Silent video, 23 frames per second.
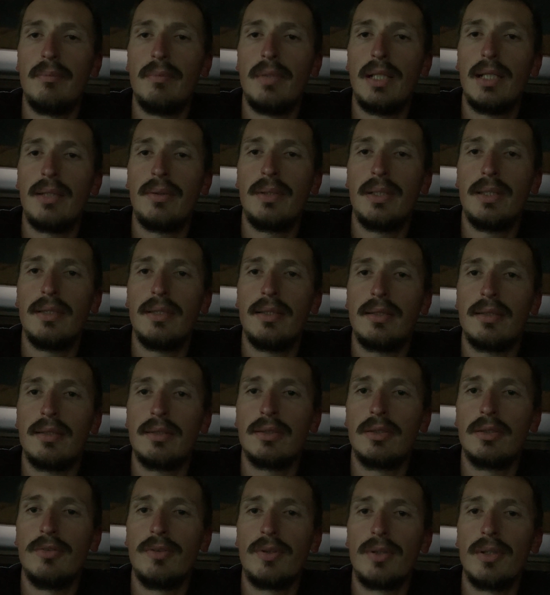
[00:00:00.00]
Now I think
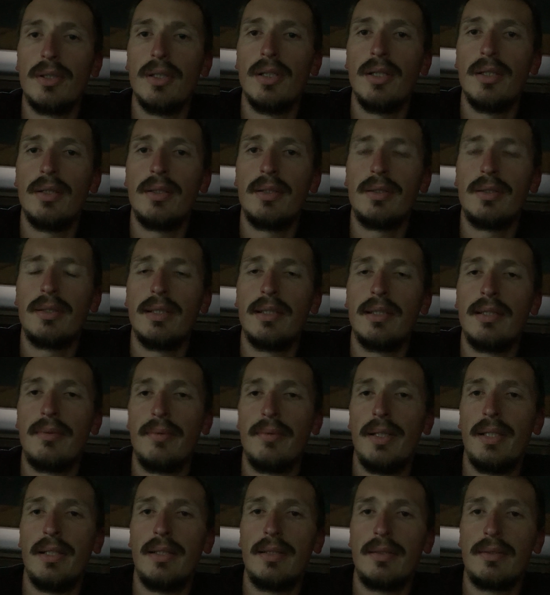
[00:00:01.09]
it's over 100 that are
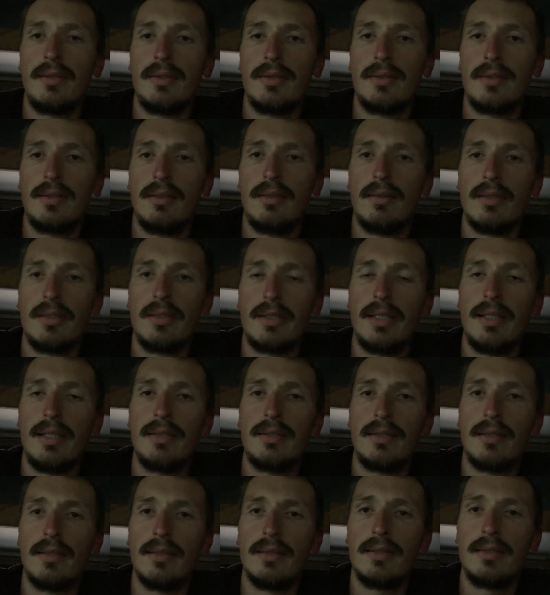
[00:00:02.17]
waiting just in Los
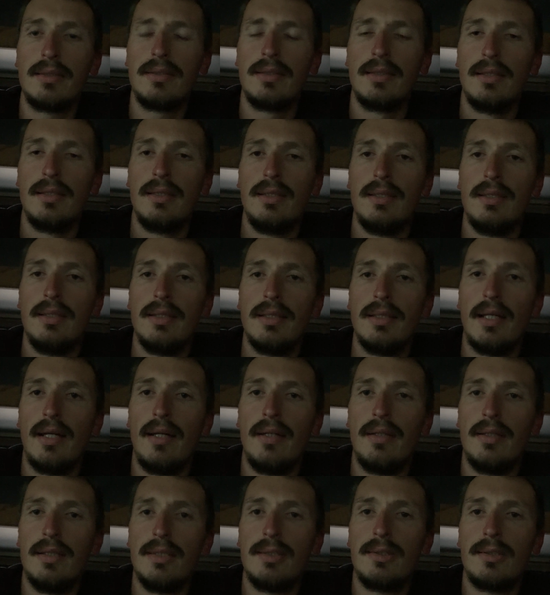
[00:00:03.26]
Angeles,
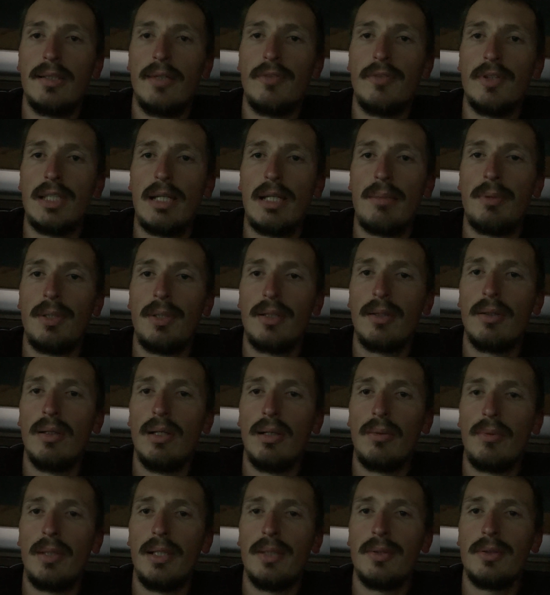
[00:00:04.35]
and this stuff is happening all
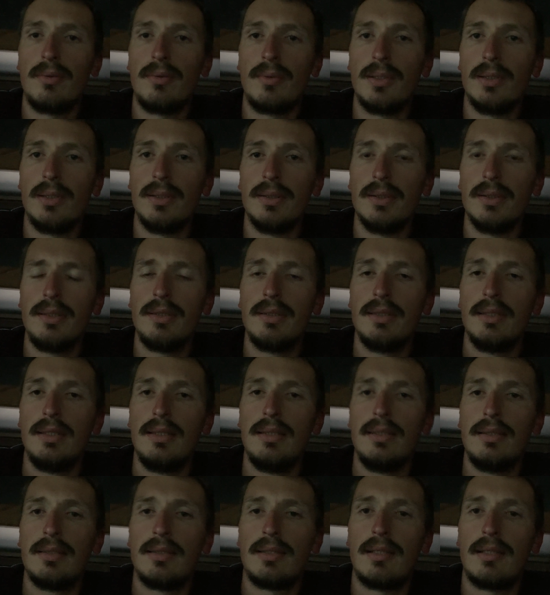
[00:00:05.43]
around the world.
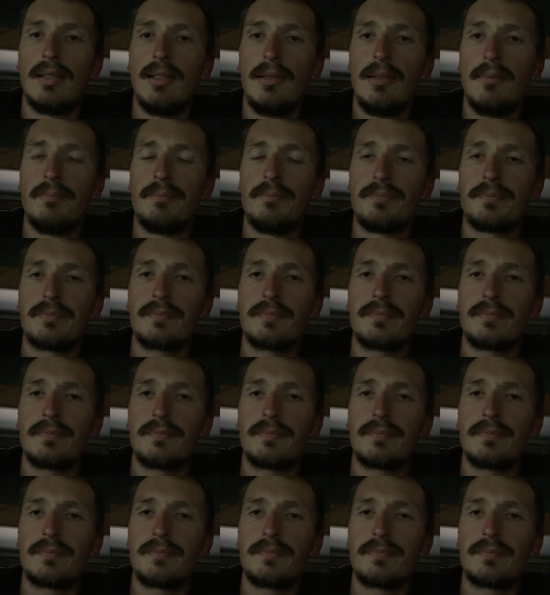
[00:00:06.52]
And